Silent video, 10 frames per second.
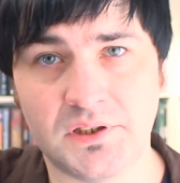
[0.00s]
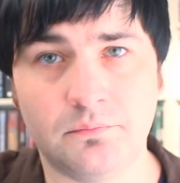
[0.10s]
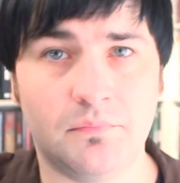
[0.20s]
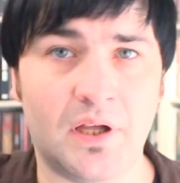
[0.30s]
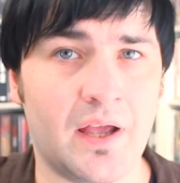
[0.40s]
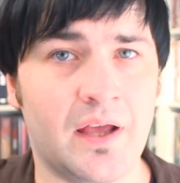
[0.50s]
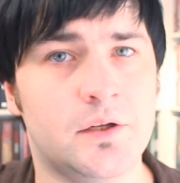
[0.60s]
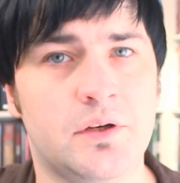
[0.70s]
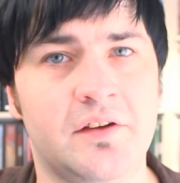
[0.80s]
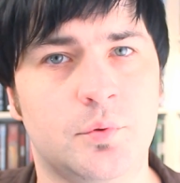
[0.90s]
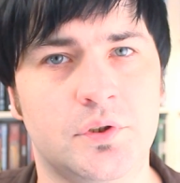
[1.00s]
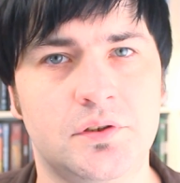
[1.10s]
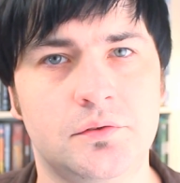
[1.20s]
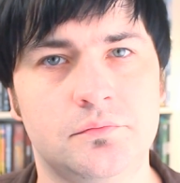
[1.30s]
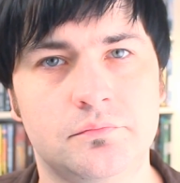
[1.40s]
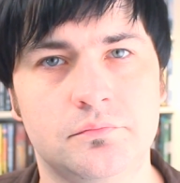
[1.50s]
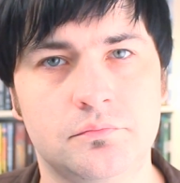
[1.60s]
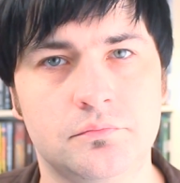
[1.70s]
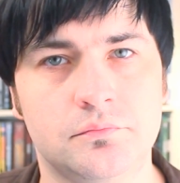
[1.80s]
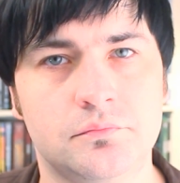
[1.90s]
I don't have one.
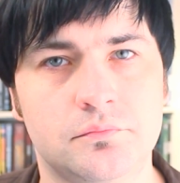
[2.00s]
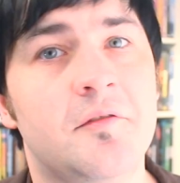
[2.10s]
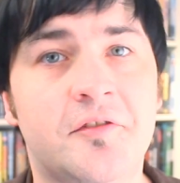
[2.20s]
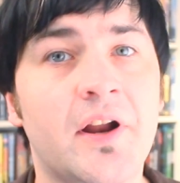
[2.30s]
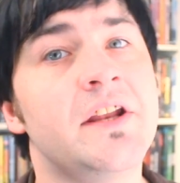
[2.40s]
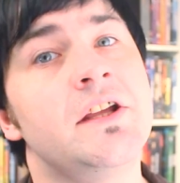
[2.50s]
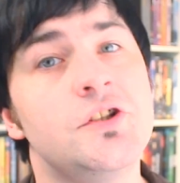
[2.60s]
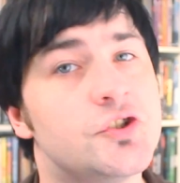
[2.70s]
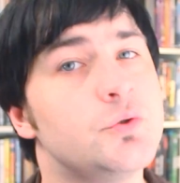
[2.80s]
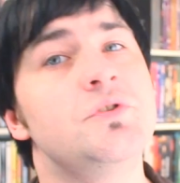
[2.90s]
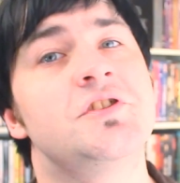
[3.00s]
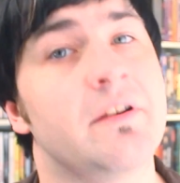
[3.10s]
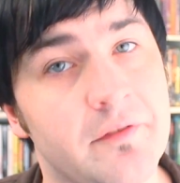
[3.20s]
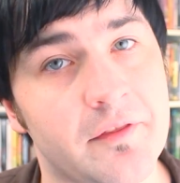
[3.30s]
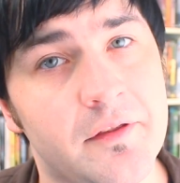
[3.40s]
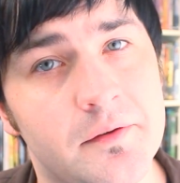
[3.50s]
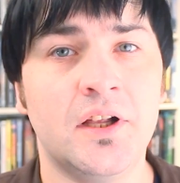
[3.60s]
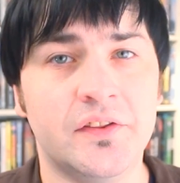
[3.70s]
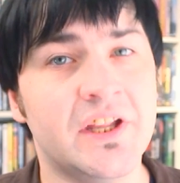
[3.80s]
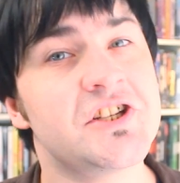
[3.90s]
Friday, June 7th.
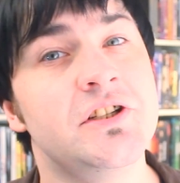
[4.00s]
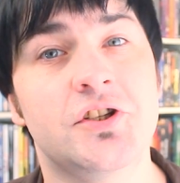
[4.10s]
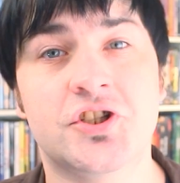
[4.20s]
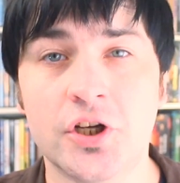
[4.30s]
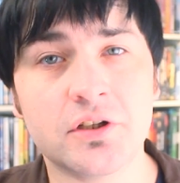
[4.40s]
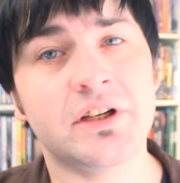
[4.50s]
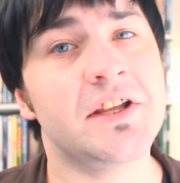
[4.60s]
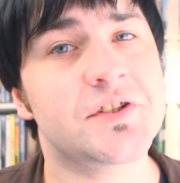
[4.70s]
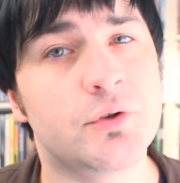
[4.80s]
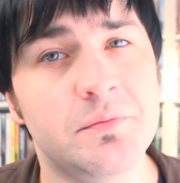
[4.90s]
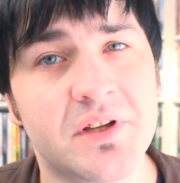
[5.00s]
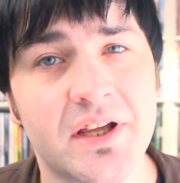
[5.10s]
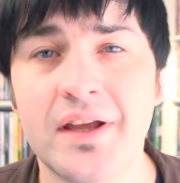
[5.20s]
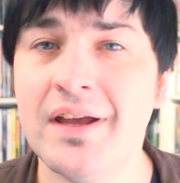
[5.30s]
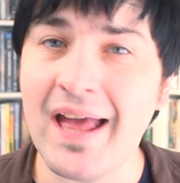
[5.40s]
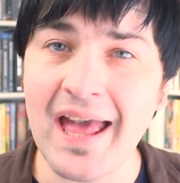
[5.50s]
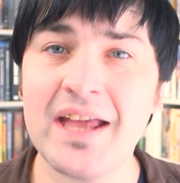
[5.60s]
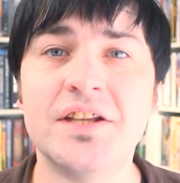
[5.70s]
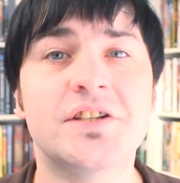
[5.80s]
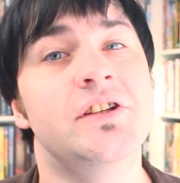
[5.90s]
National Chocolate Ice Cream Day
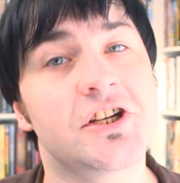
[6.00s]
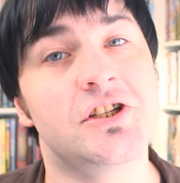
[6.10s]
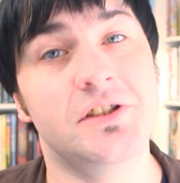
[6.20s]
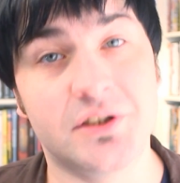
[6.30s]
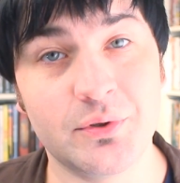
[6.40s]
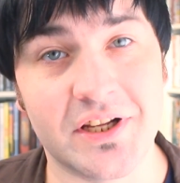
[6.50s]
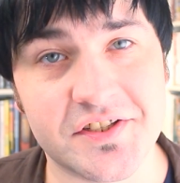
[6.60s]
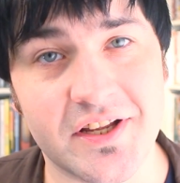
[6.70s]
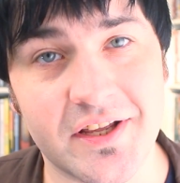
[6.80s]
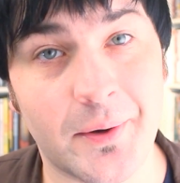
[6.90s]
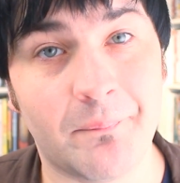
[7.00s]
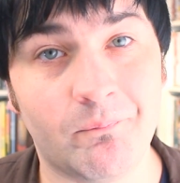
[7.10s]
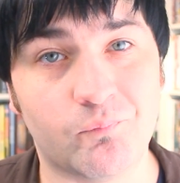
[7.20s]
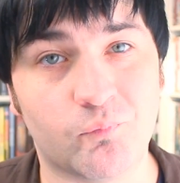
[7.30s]
and National Donut Day.